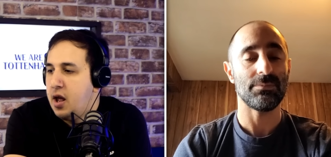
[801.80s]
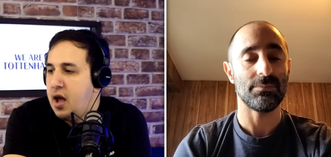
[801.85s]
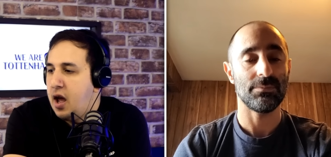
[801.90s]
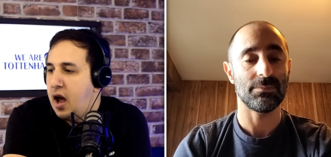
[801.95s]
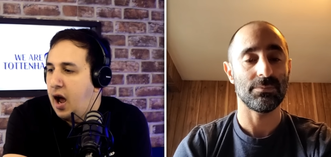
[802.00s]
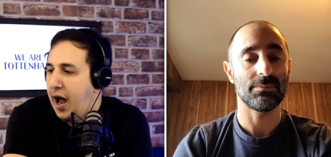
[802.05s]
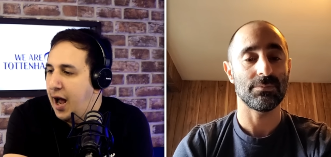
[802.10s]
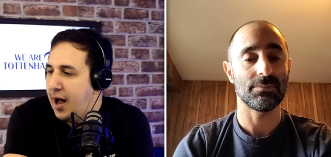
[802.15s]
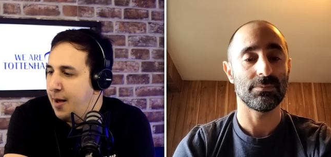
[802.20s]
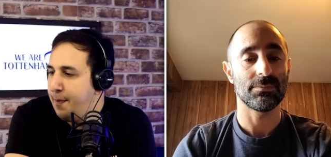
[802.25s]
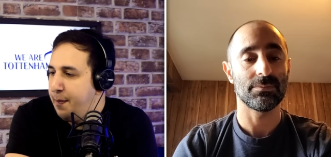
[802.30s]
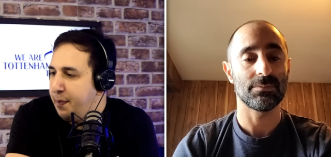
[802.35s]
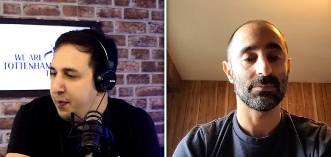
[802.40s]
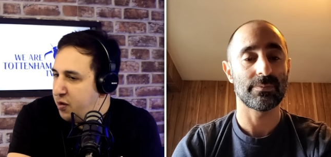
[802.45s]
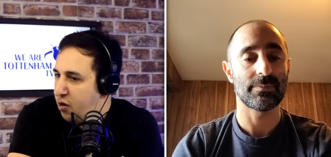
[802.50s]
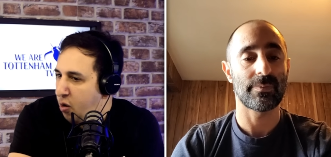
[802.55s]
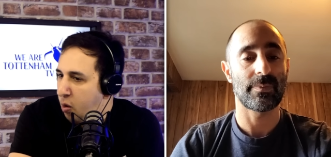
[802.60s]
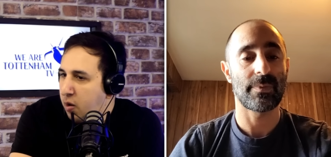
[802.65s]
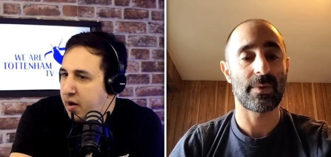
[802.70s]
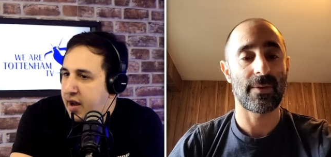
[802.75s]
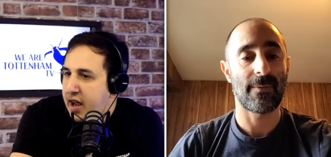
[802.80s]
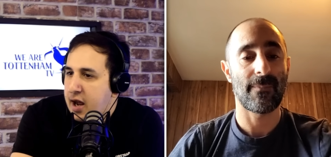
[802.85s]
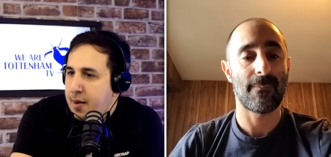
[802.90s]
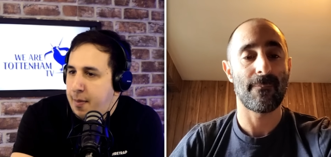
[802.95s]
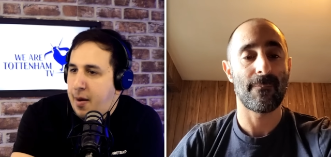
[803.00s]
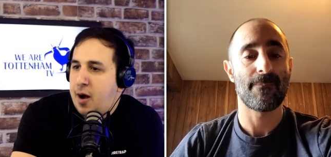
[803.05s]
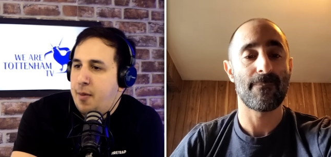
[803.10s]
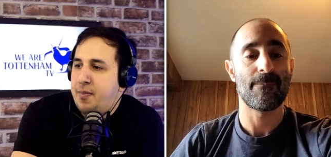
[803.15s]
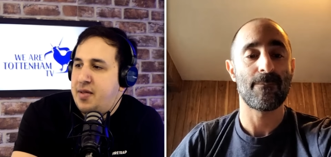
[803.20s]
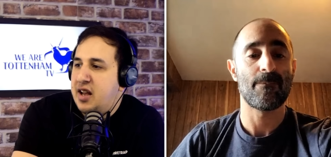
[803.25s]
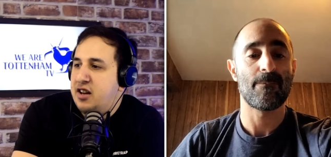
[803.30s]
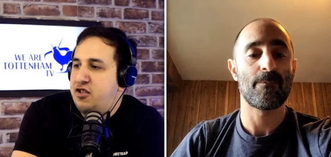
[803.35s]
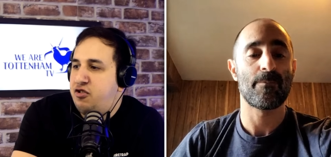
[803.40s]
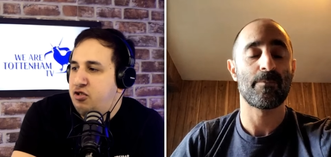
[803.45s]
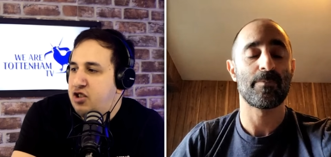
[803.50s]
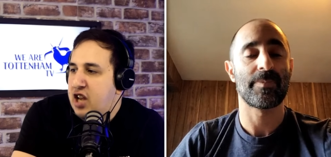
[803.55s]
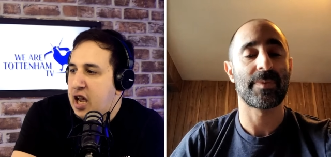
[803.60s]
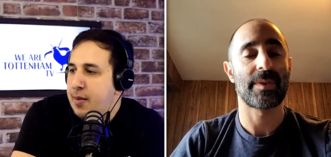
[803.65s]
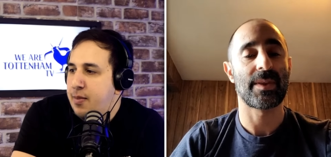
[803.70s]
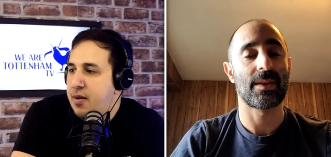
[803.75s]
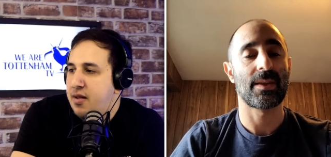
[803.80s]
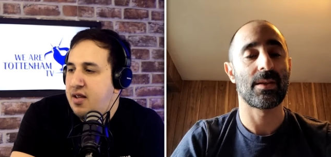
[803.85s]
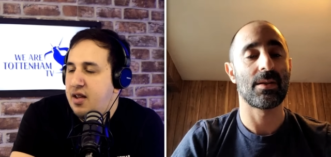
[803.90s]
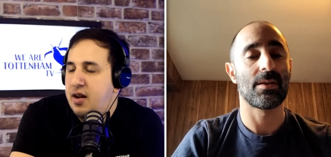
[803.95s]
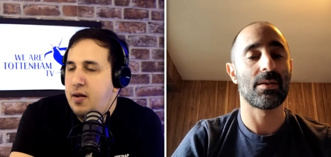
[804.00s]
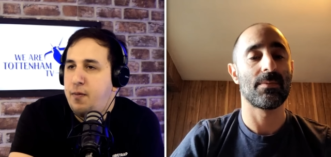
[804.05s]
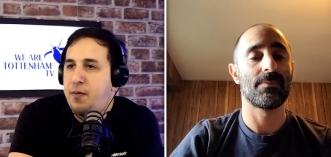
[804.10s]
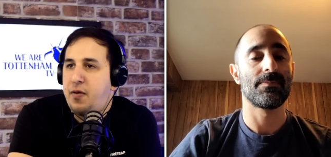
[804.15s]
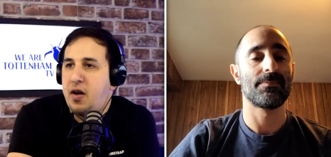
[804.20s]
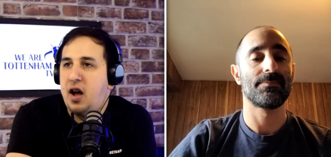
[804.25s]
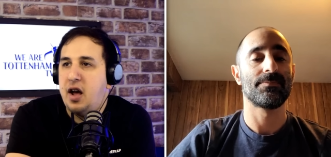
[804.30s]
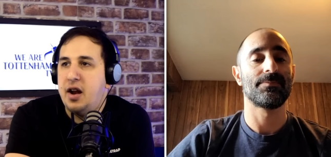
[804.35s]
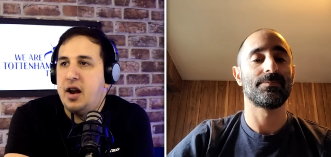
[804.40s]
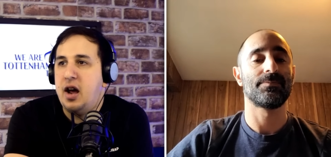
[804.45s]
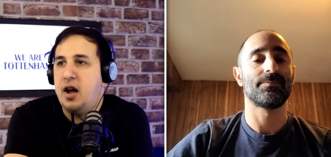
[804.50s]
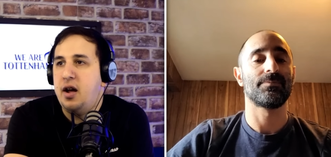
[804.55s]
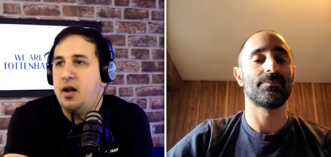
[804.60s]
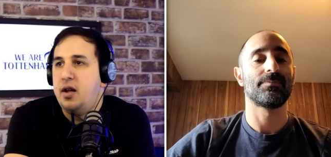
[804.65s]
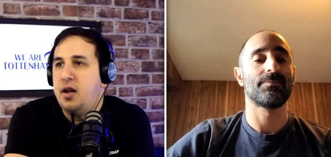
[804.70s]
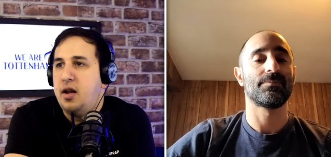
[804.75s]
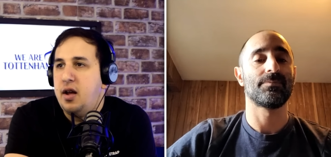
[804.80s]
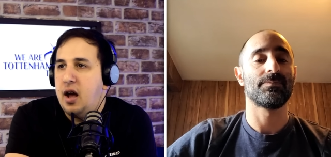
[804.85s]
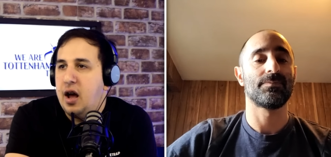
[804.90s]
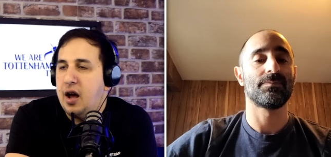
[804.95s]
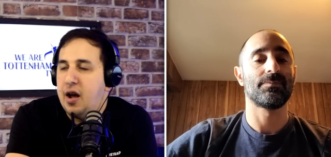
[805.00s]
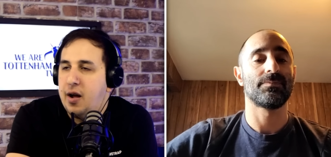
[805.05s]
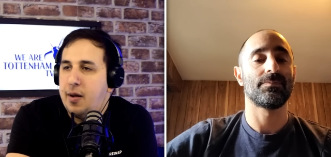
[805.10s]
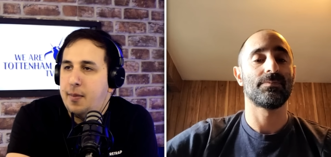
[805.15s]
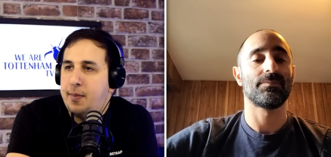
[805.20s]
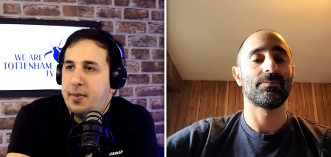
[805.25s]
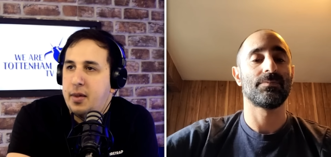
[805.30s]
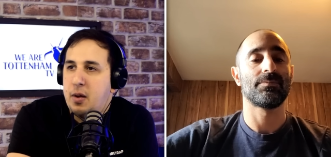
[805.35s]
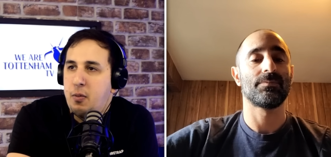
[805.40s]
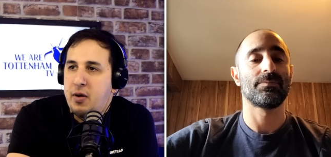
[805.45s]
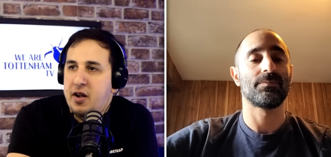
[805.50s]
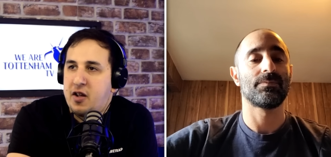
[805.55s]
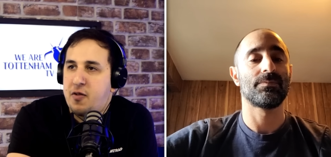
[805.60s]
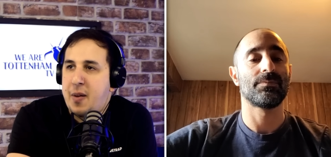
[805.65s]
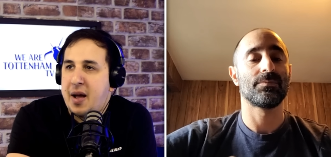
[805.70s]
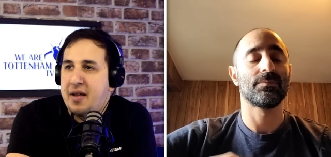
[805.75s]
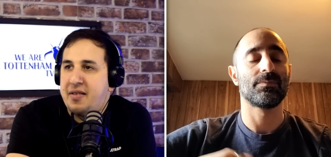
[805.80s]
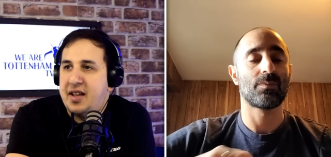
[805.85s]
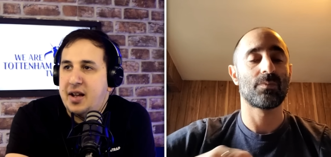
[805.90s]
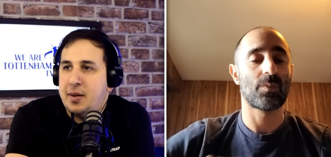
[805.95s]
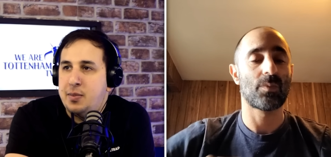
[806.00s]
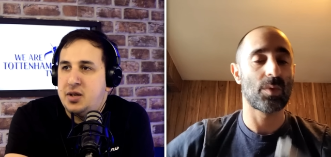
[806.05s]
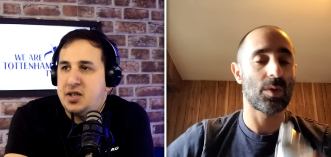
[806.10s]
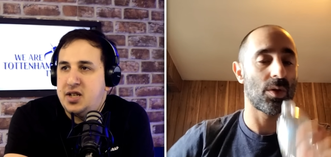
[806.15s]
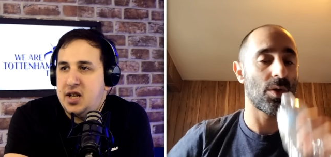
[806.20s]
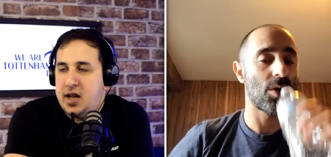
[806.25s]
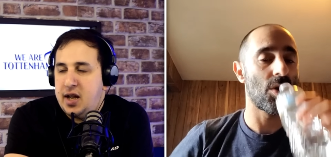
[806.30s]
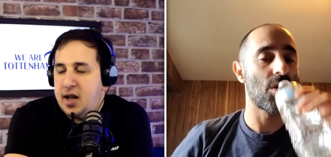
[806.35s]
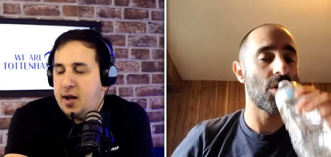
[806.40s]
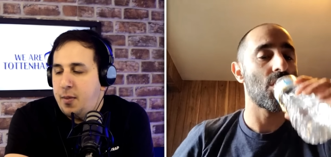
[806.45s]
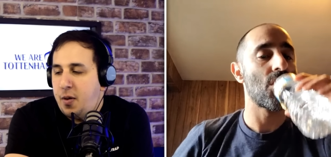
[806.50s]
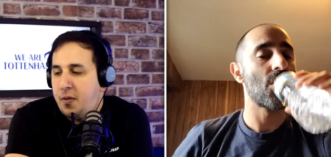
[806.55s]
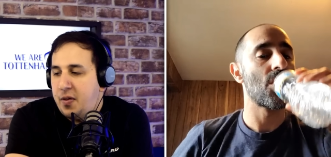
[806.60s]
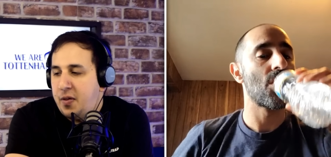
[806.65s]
Speaker 1: Um, talking about potential debut in Inverna, um, we're expecting him to see him on the